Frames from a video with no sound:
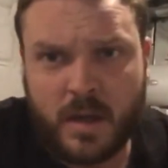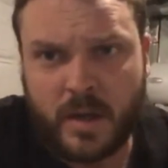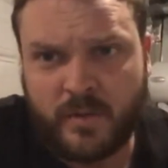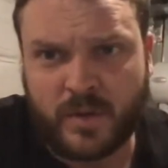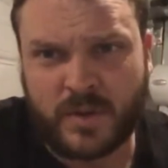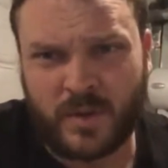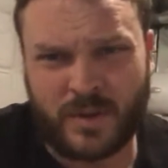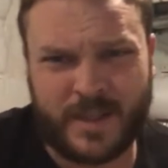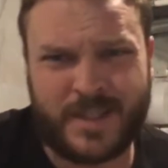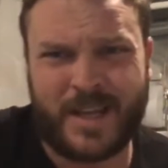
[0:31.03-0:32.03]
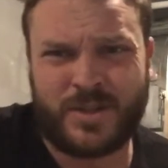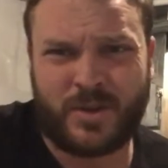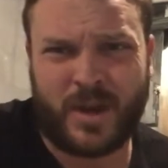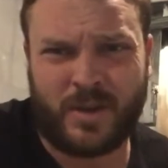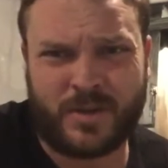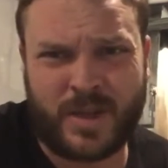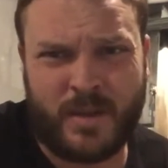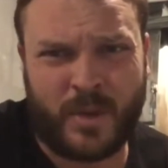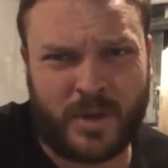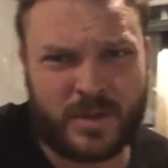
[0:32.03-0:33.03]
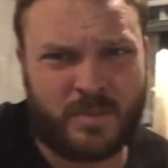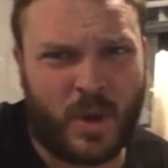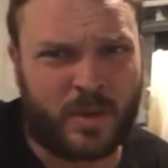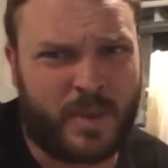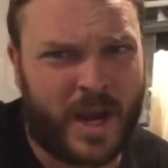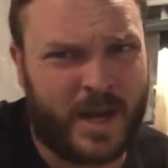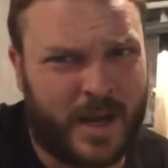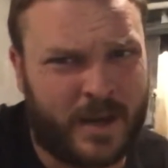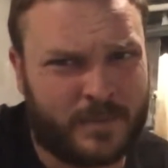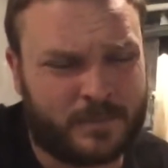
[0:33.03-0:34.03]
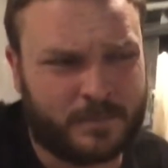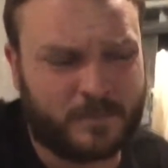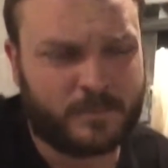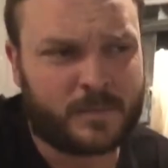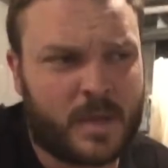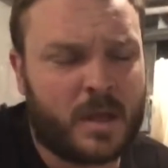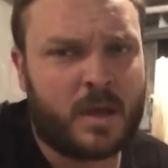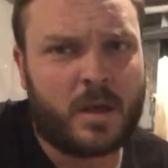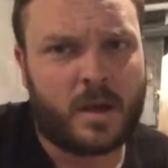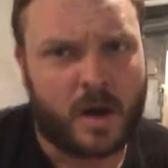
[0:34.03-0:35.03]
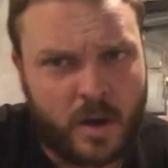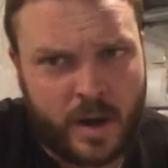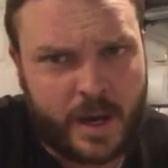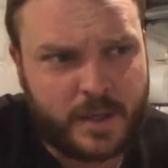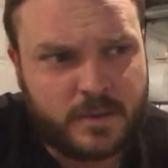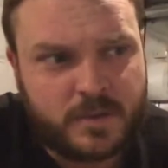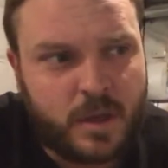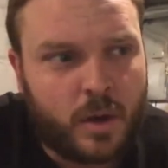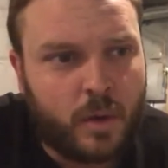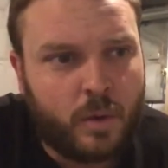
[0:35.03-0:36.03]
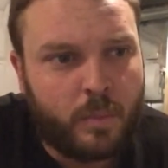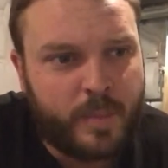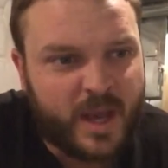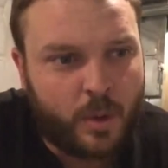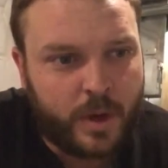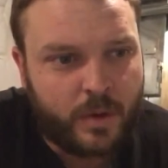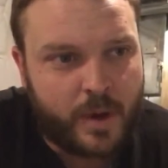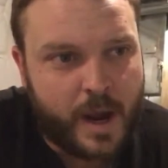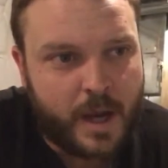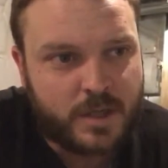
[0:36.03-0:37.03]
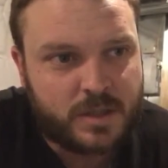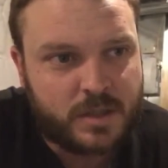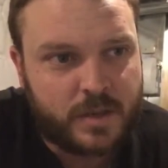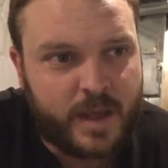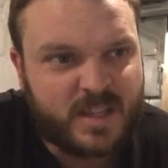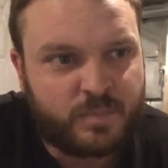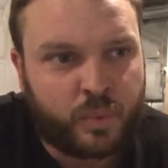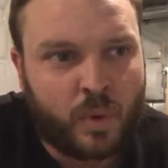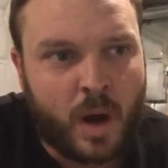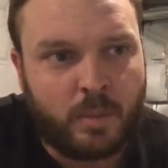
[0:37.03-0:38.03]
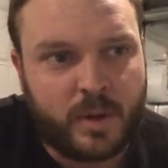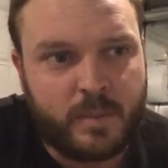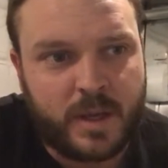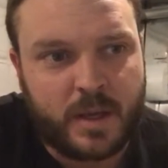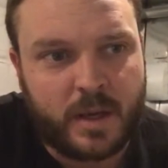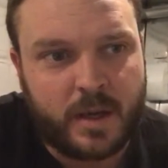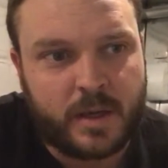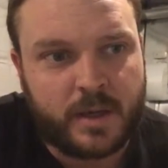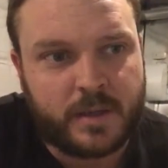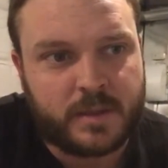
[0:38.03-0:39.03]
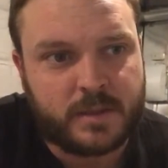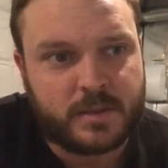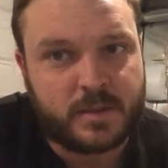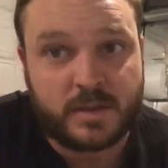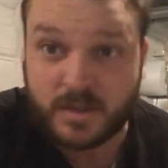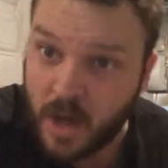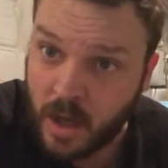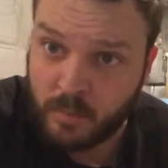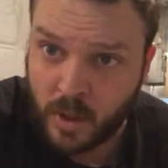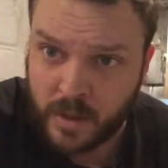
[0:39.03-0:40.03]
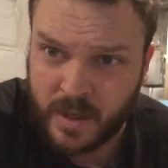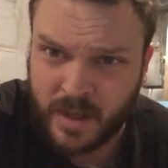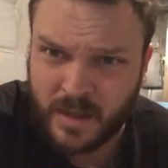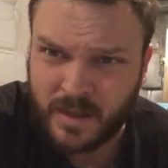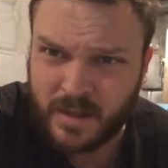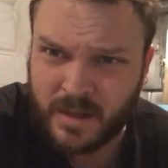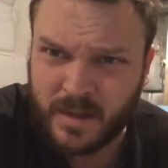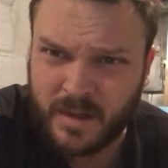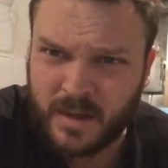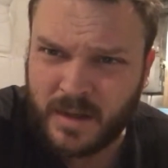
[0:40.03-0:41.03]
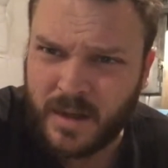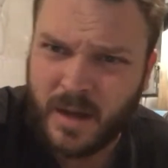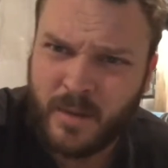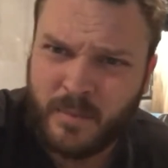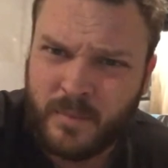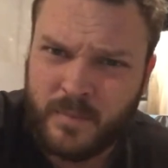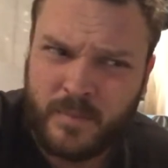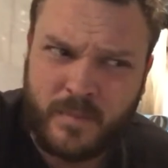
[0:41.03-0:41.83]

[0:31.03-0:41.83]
I've also learned to test your color scheme on a smaller painting. All right, so Bitcoin crashed. That's probably because the stock market, um,